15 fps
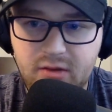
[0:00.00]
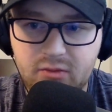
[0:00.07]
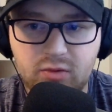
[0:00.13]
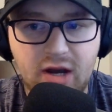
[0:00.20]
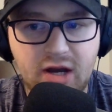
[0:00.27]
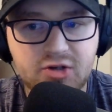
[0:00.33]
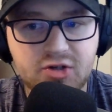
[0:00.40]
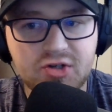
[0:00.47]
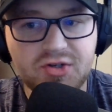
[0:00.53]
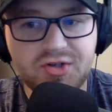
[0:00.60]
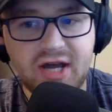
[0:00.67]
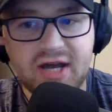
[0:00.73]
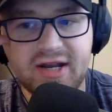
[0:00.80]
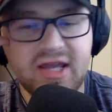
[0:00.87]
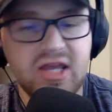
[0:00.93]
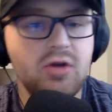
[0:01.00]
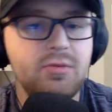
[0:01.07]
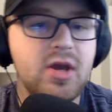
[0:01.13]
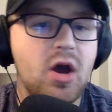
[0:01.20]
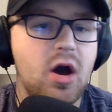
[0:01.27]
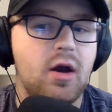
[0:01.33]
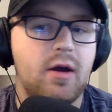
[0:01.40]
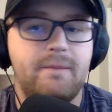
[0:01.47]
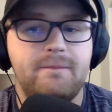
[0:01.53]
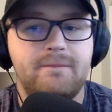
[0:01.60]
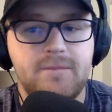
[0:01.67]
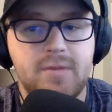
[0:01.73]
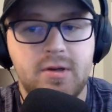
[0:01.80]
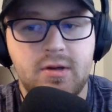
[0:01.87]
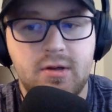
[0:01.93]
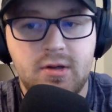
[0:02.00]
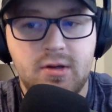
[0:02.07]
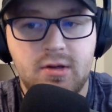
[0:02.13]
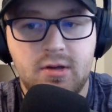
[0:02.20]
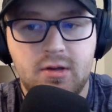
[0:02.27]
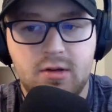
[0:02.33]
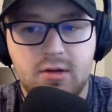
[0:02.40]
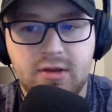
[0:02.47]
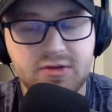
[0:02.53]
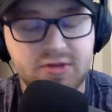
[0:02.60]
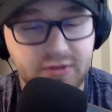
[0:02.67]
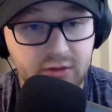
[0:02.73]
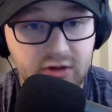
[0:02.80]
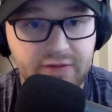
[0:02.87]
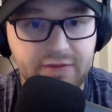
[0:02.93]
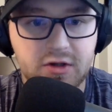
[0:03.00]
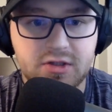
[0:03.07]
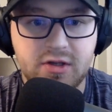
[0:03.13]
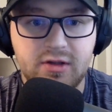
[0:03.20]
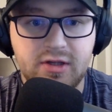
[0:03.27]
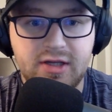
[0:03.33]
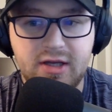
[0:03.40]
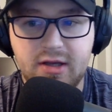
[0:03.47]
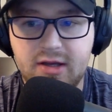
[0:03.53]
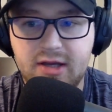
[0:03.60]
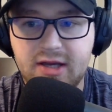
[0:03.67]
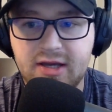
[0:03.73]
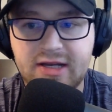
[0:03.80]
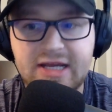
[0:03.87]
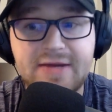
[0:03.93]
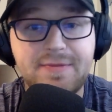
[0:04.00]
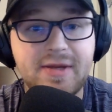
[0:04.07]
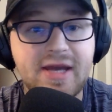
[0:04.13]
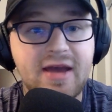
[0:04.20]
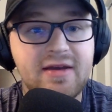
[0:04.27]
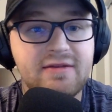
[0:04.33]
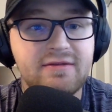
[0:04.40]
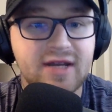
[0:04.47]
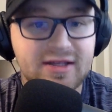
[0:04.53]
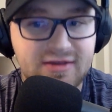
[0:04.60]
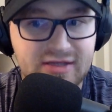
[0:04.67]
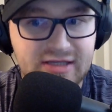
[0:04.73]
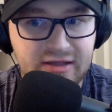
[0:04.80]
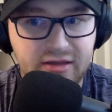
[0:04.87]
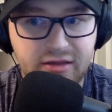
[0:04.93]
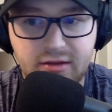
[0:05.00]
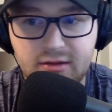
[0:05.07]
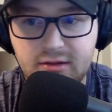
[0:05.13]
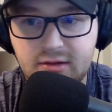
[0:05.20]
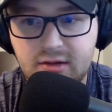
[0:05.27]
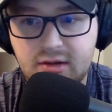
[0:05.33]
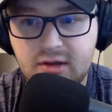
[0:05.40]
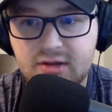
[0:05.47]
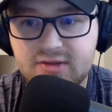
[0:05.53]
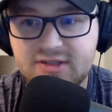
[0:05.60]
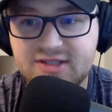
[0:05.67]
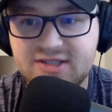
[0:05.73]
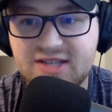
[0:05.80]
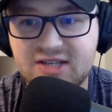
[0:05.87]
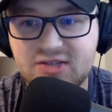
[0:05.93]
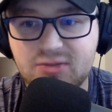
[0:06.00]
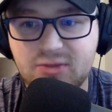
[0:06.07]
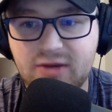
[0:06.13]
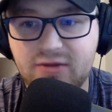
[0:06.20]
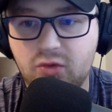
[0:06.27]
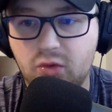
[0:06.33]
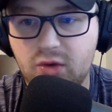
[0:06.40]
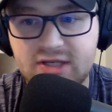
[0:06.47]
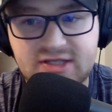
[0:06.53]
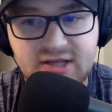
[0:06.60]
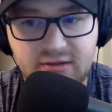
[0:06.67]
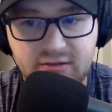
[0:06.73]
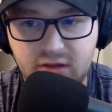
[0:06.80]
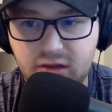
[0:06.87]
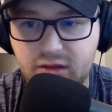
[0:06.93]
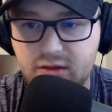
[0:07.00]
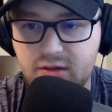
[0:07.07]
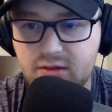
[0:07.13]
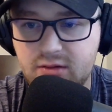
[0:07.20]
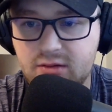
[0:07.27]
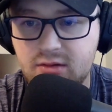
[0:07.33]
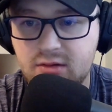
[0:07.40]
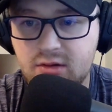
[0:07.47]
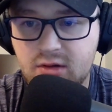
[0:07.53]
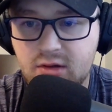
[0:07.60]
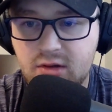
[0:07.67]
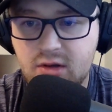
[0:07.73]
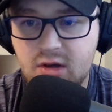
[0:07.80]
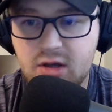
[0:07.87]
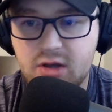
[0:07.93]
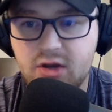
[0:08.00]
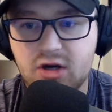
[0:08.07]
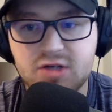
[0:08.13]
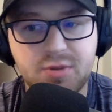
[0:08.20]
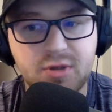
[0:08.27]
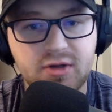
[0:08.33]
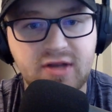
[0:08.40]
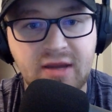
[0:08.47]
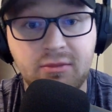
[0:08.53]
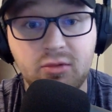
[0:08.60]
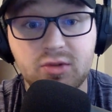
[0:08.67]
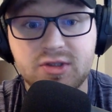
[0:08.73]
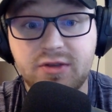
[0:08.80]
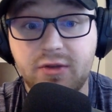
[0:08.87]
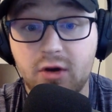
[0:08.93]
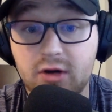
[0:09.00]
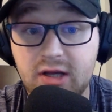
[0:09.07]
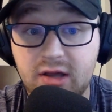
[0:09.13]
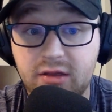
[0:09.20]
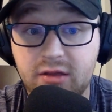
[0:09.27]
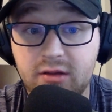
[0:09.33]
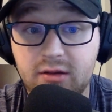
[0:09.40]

Rodgers had a QBR that was 31st in the league, an EPA of 19th, success rate of 27th, yards per attempt was 30th,